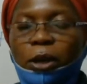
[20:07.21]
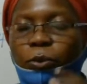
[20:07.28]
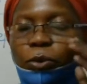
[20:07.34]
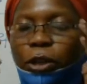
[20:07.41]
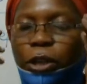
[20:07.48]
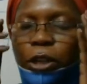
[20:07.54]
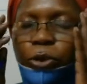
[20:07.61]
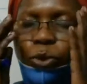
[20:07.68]

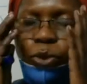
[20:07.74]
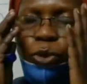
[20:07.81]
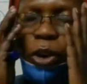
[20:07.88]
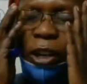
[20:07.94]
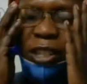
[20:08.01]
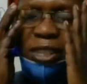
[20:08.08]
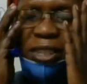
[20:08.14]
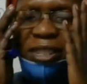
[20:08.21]
We do
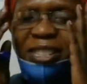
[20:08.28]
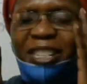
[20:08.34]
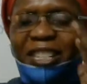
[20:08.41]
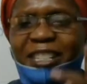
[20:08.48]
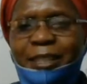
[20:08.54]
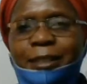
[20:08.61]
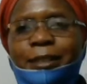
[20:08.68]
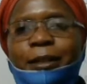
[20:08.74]
not
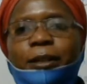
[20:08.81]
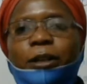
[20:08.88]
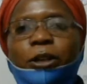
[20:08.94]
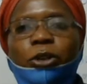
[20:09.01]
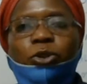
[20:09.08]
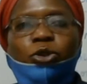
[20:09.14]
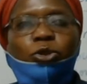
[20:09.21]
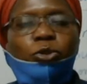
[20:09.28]
need
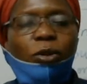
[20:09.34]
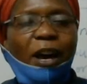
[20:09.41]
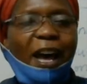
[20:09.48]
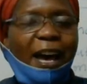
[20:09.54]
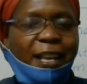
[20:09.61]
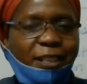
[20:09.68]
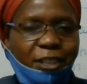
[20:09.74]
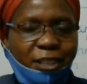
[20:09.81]
to
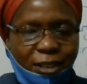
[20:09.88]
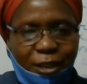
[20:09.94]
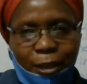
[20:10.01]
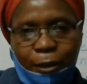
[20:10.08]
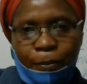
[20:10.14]
ask,